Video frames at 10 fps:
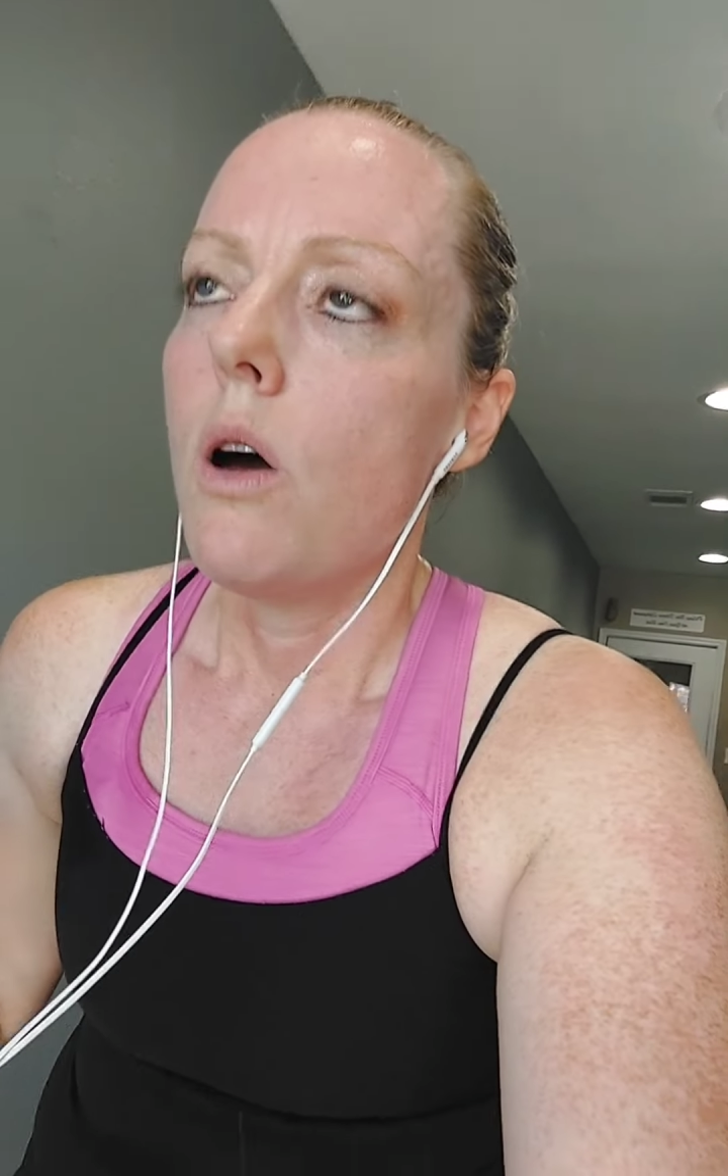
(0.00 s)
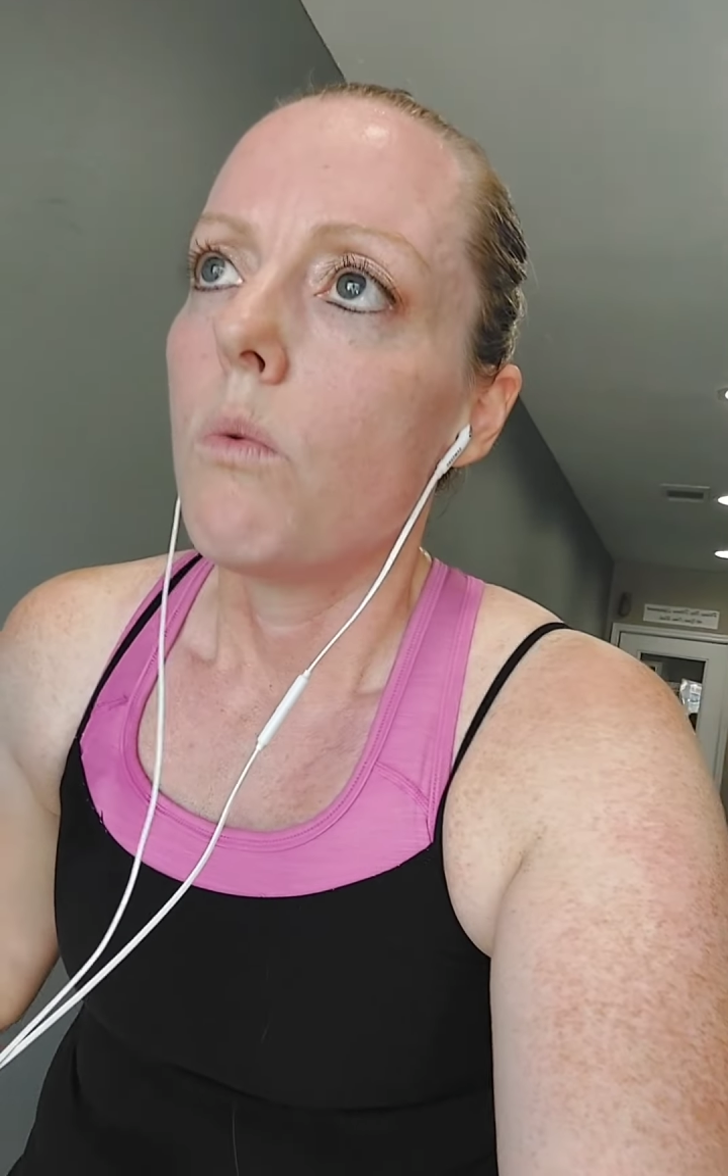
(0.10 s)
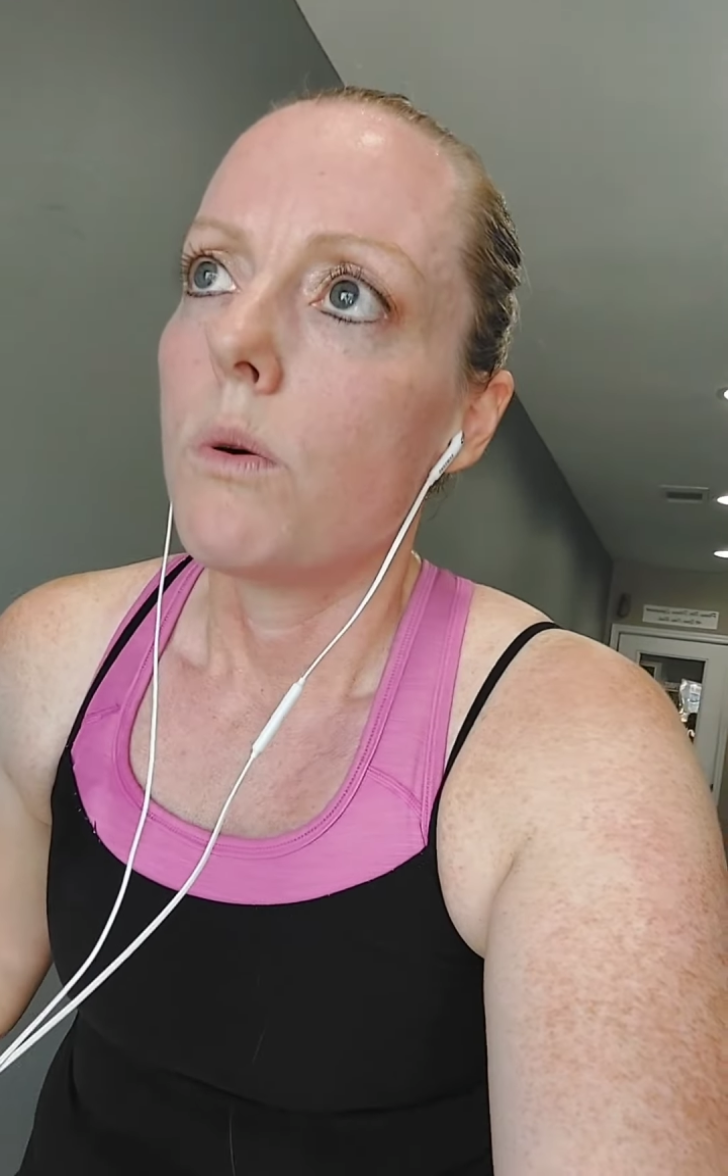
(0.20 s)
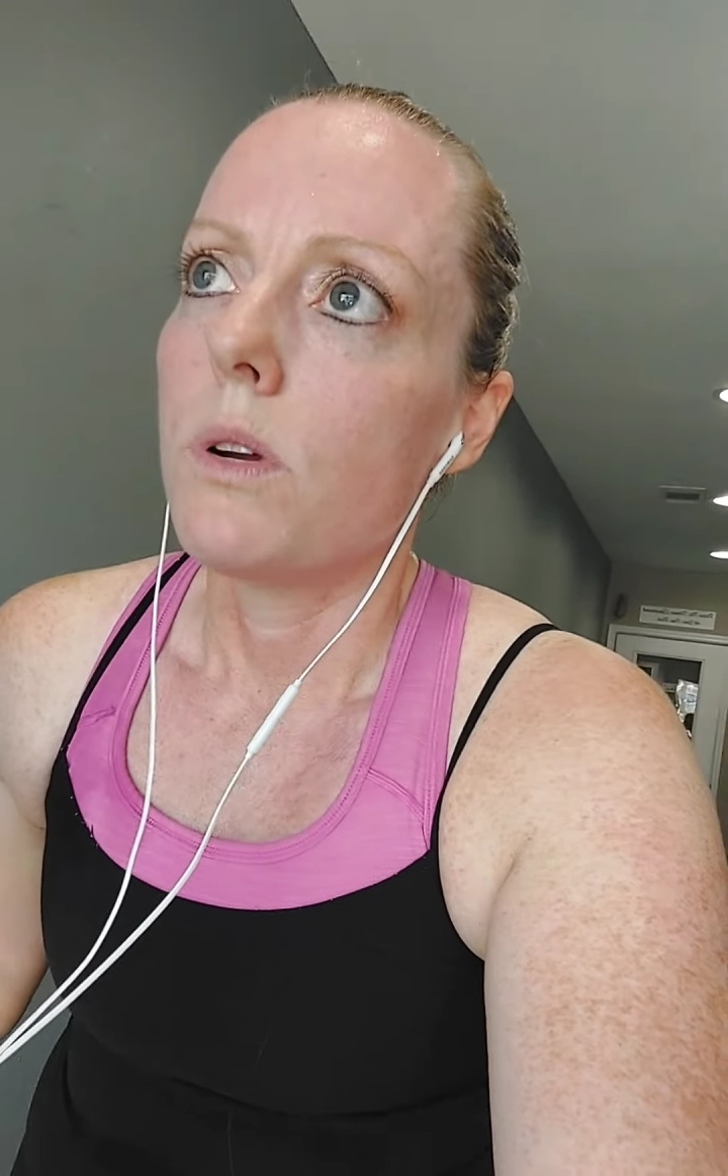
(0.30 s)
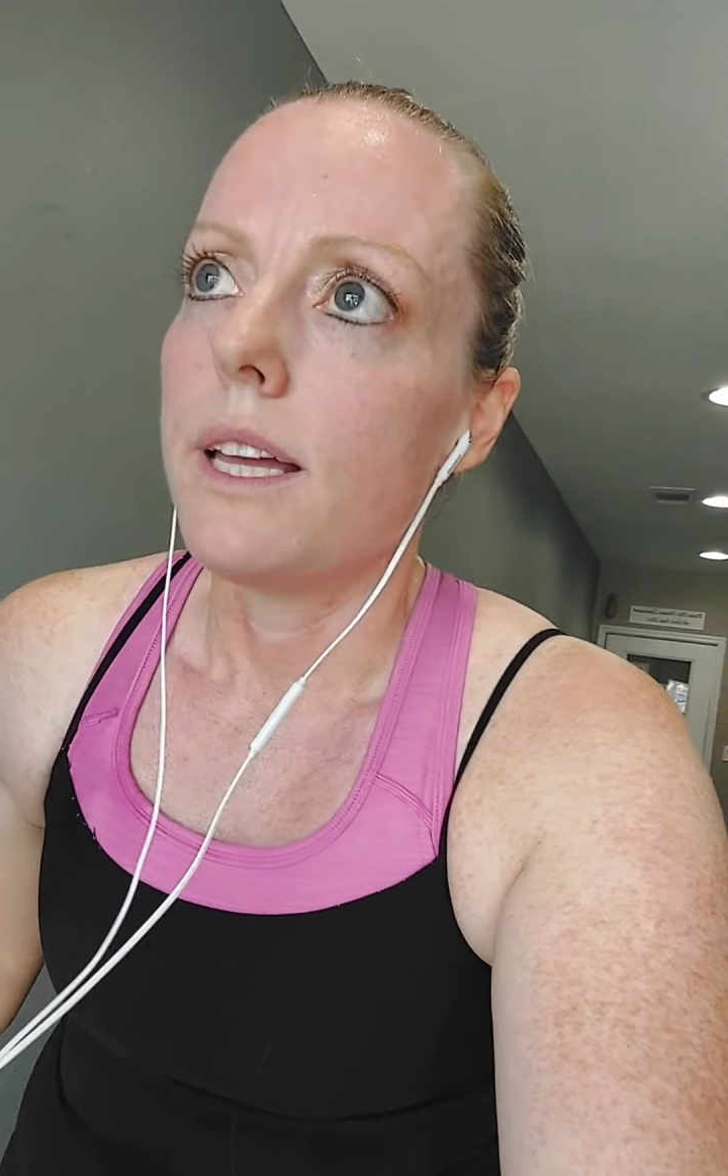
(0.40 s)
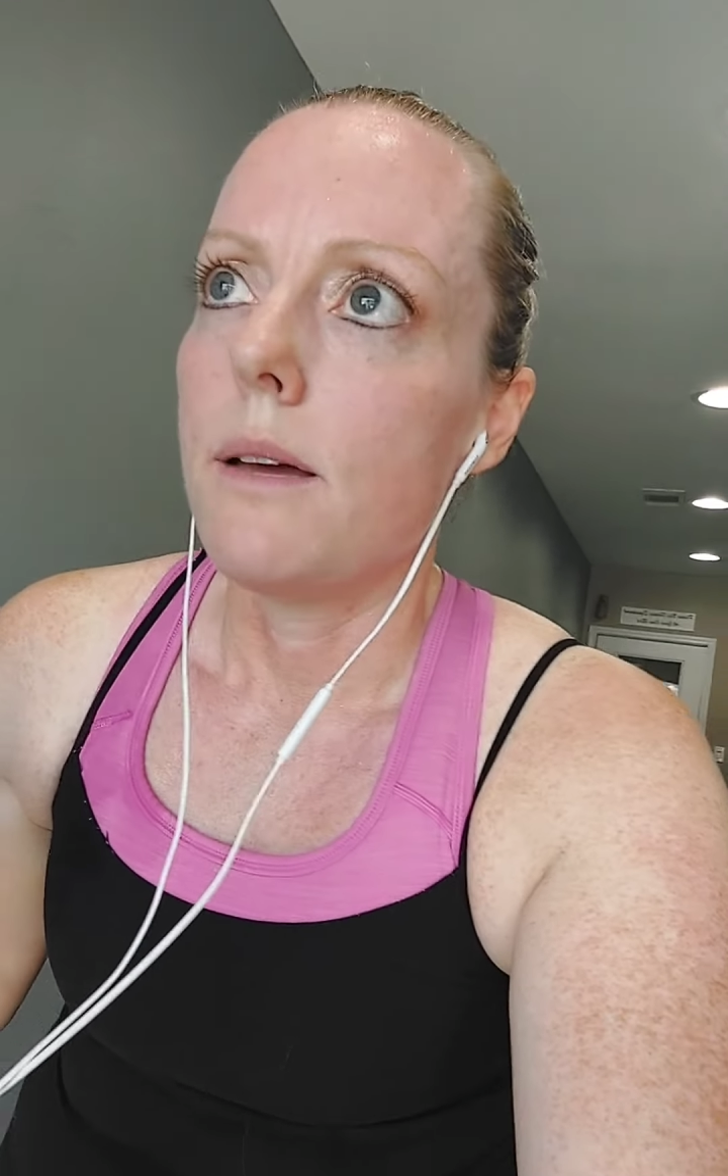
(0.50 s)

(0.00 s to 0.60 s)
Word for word: what really